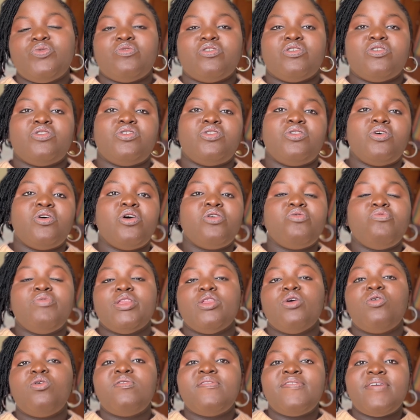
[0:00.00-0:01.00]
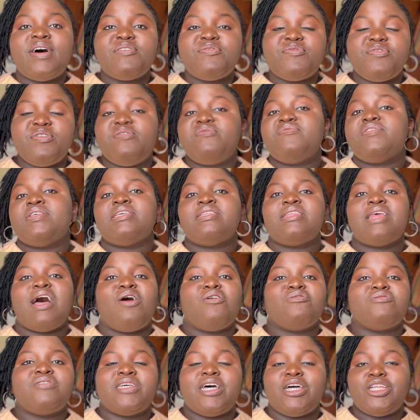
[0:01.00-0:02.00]
was done with over
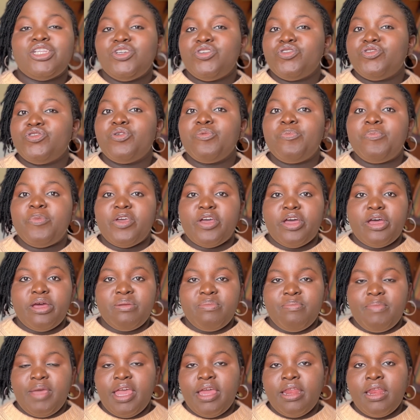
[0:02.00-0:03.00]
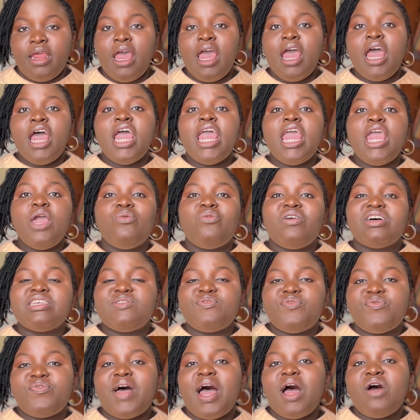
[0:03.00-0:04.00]
50,000 European men, it was
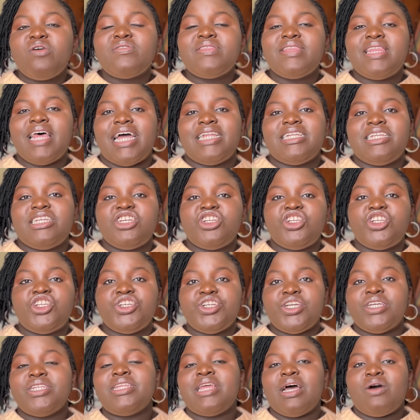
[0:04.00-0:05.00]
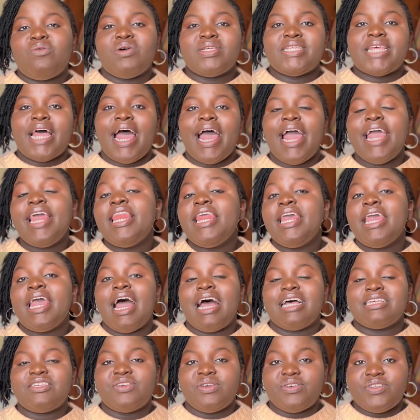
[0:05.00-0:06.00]
found that the gene that was highly
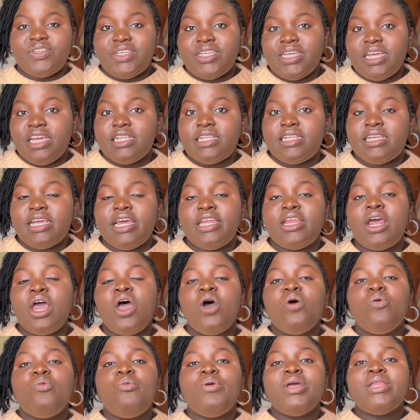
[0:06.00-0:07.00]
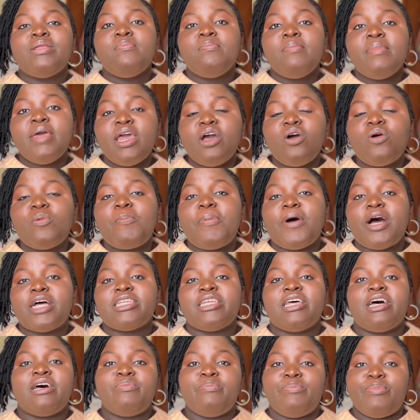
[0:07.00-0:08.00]
associated with male
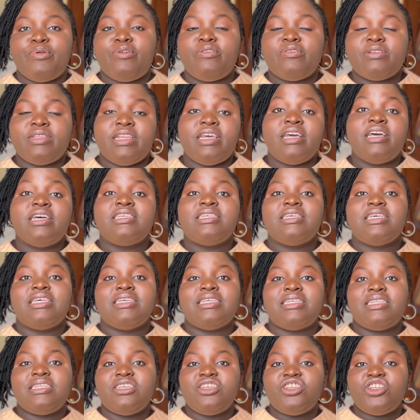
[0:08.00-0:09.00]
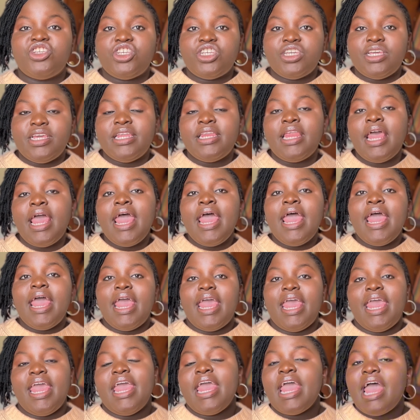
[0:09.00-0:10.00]
pattern baldness is the gene
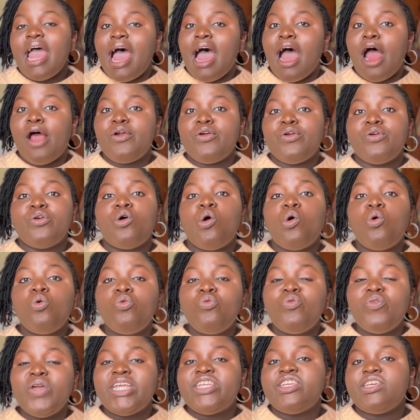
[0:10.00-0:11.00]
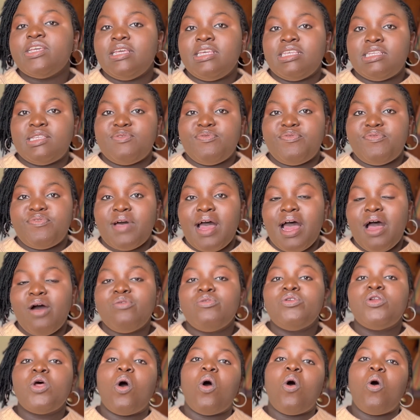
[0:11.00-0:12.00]
ARO, which is
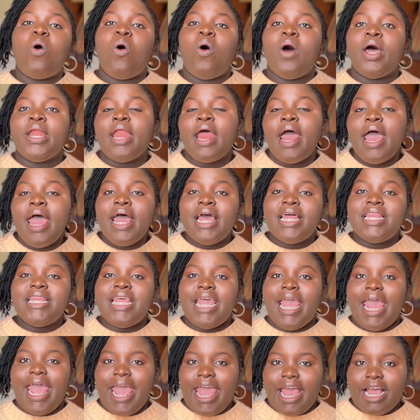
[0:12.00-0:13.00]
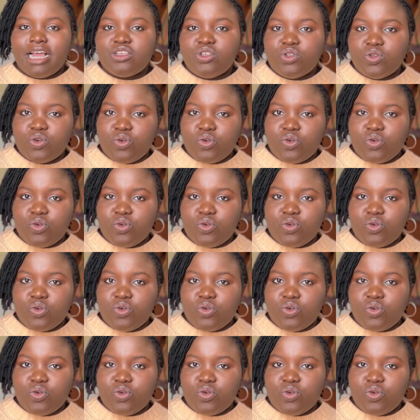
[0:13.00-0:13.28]
found on the X